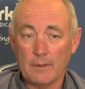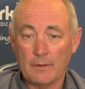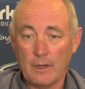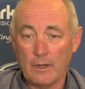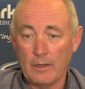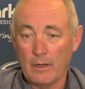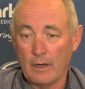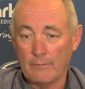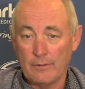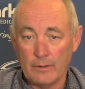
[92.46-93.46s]
they
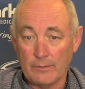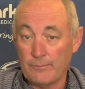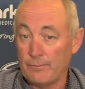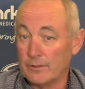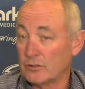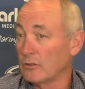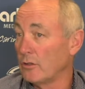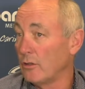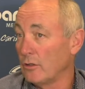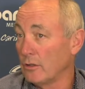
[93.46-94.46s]
are very
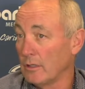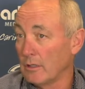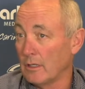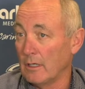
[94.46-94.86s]
physical.